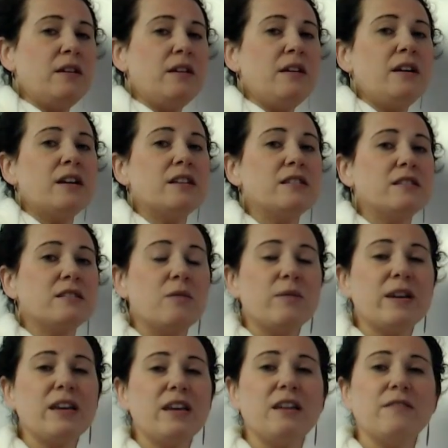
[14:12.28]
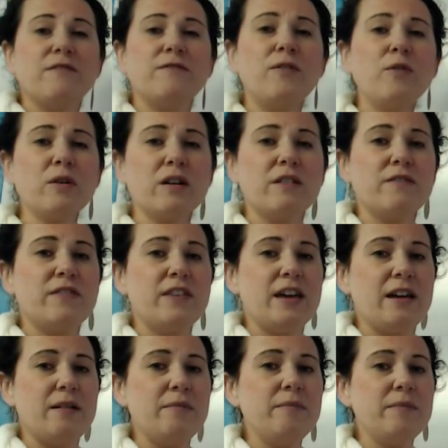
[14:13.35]
And so we need 4 of
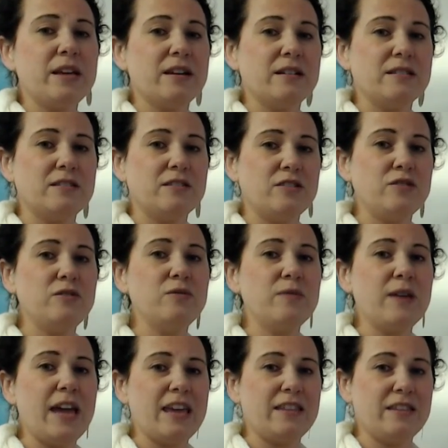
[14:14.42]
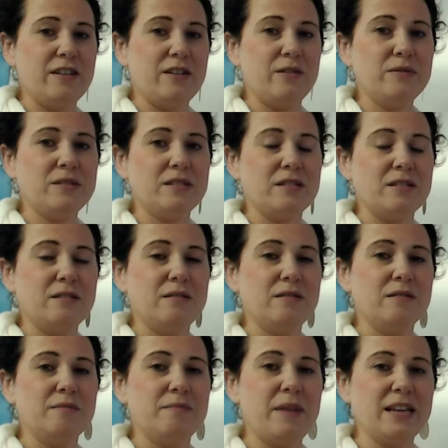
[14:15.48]
them because 2 8th notes
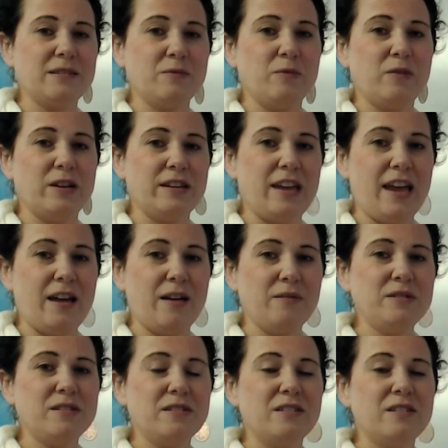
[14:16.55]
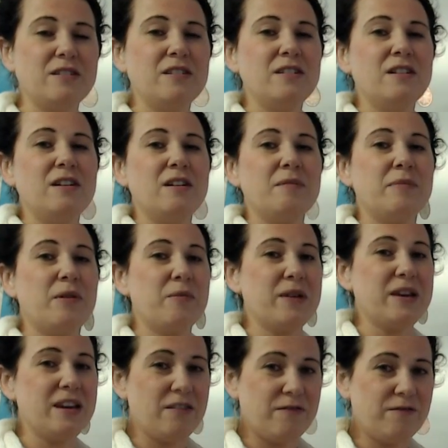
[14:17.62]
makes 1 count. But we
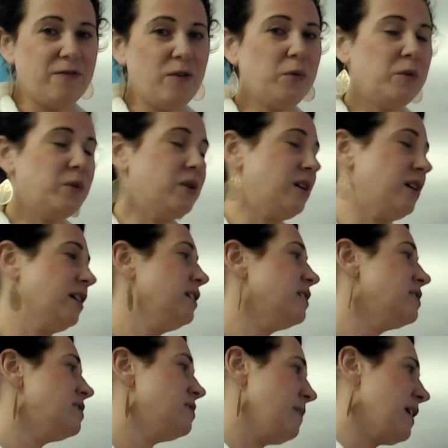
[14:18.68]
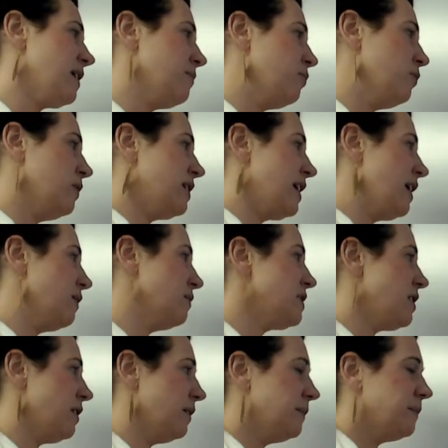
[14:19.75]
need 4 to make up 1 count
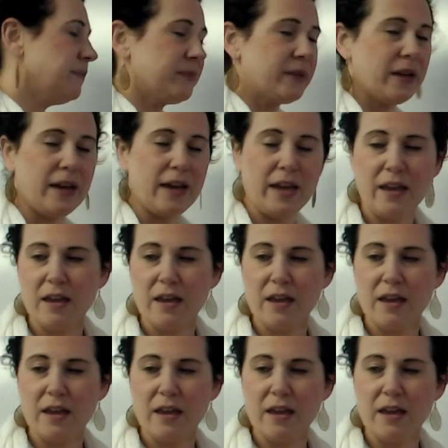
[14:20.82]
here. Okay.